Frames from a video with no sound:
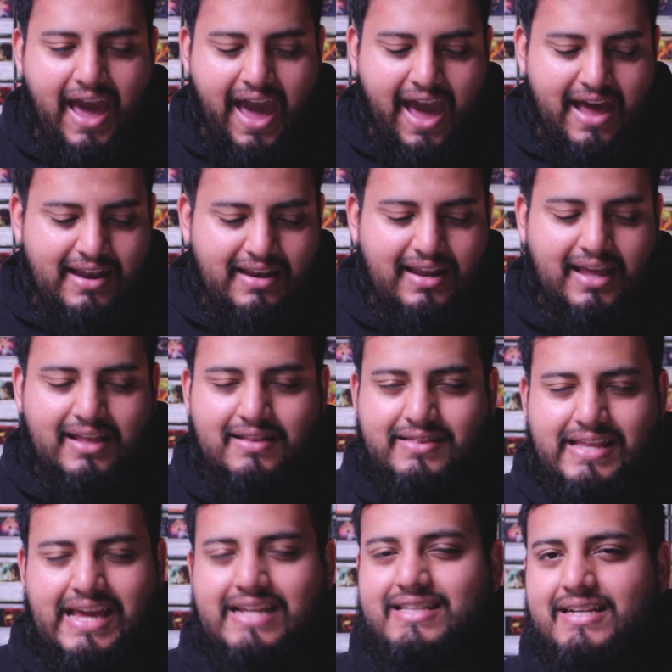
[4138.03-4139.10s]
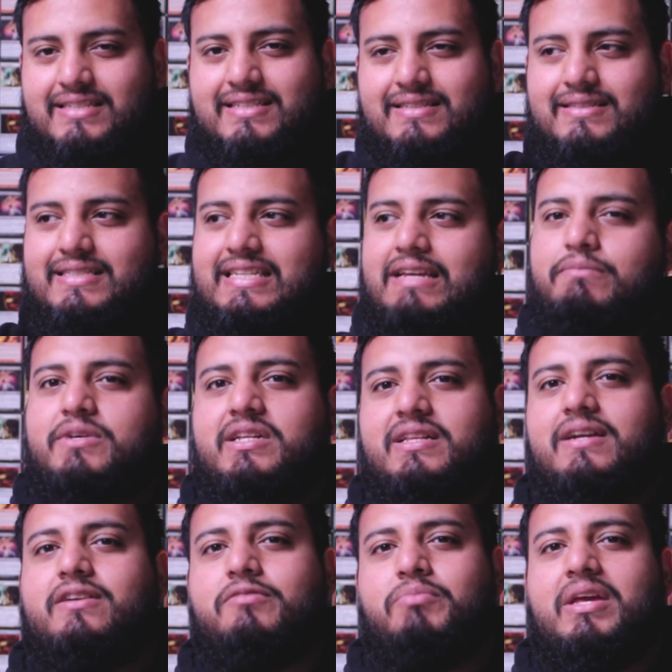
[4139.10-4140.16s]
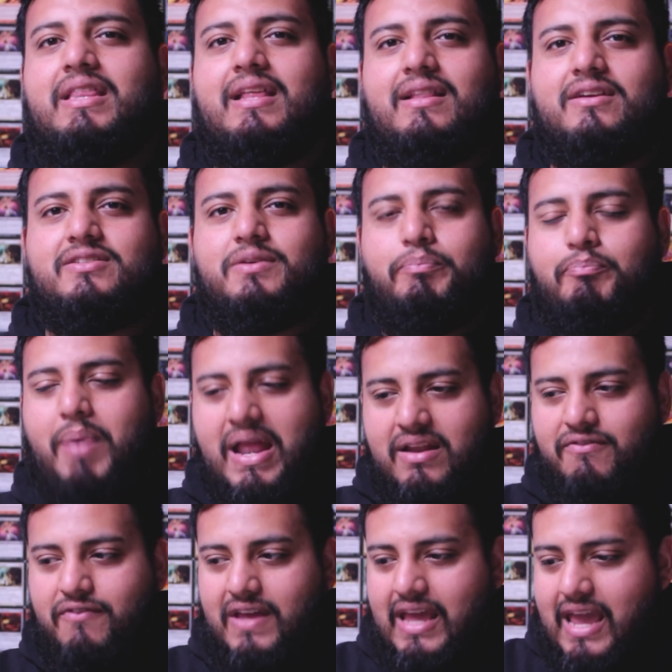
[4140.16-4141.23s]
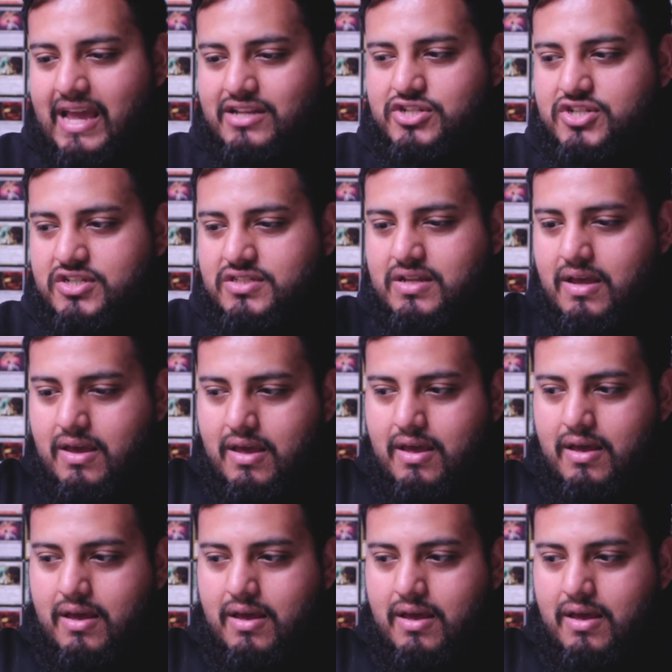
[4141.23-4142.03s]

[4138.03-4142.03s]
And it doesn't seem clear to me that there's a benefit in just